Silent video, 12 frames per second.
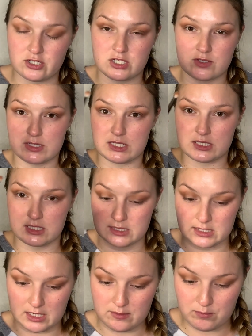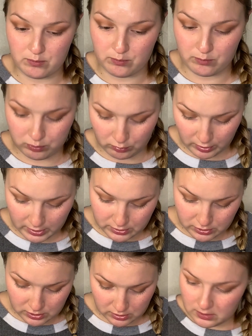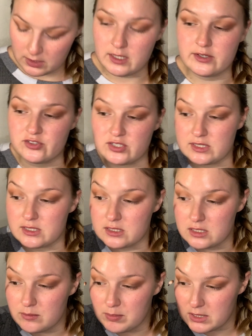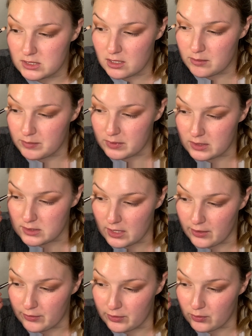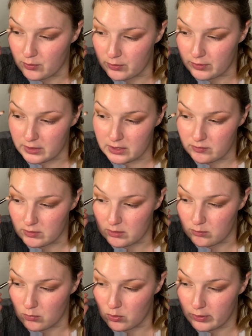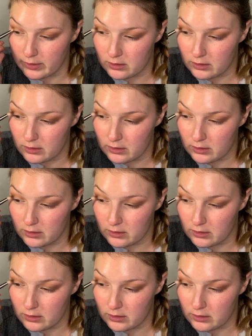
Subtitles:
she uses the same brush and just deepens up this outer corner even more.